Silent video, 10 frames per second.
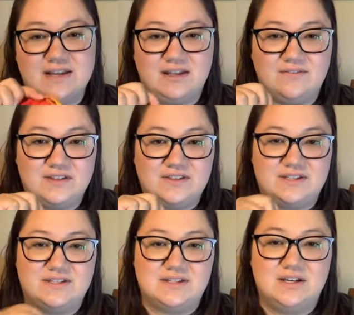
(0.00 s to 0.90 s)
I love that
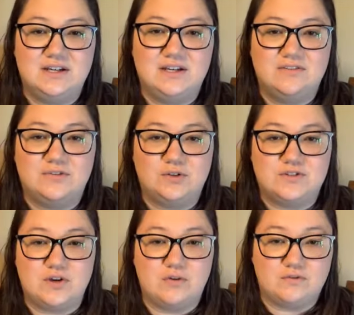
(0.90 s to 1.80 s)
this
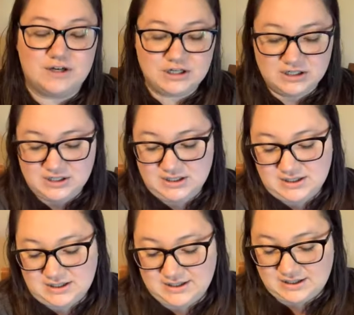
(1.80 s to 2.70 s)
folds over.
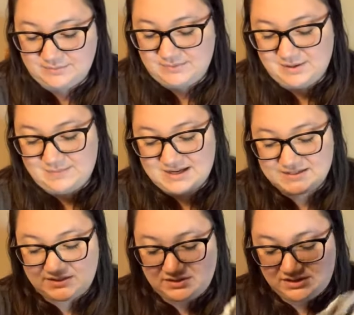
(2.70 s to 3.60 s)
Um, it
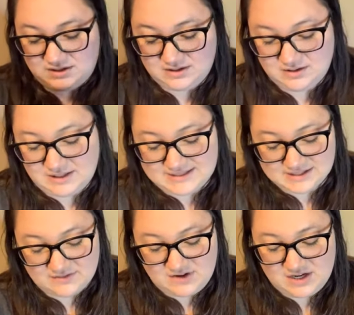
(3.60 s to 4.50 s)
makes it a little less
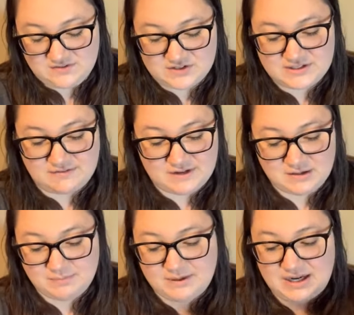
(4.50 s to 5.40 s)
convenient for
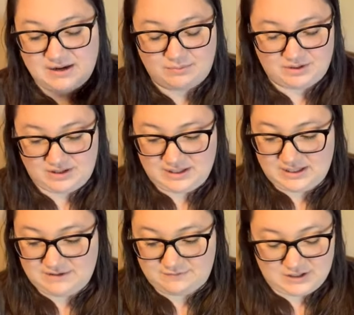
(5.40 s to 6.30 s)
stuffing, but I really
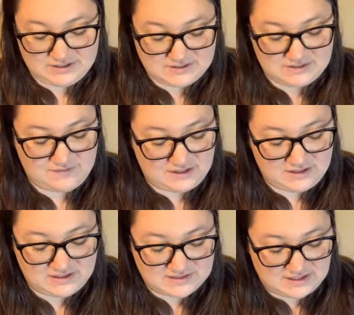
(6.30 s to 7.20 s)
like it for unstuffing
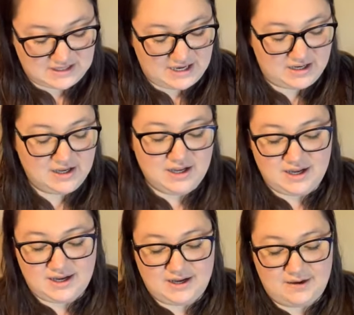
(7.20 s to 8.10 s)
and things like that
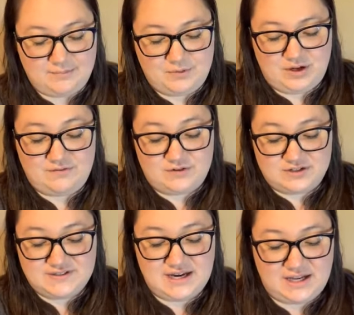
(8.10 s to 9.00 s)
um, and for
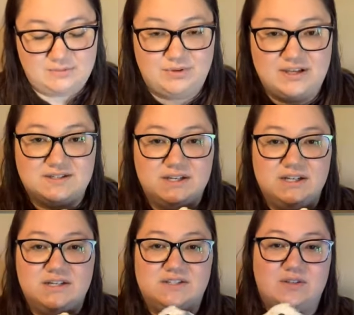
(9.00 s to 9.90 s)
staying in place.
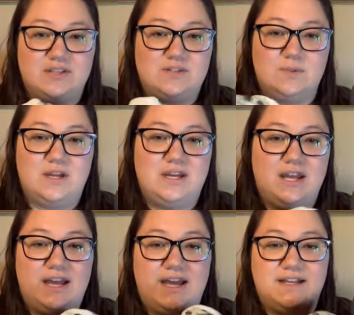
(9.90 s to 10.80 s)
So this one
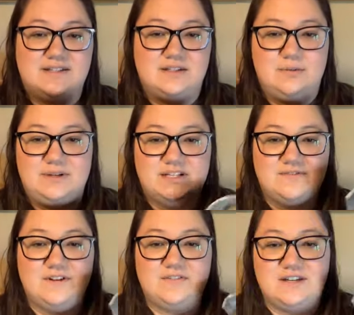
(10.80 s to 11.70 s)
has a little bit
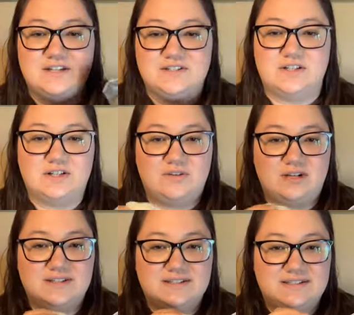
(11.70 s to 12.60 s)
different of an insert. You
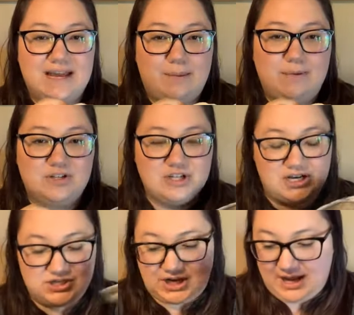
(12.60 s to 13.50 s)
can snap and
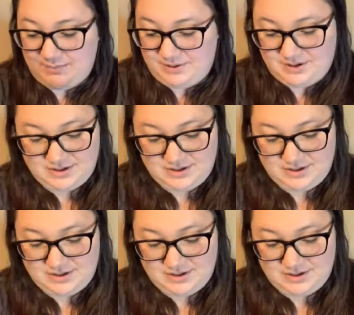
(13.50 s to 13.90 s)
change it up.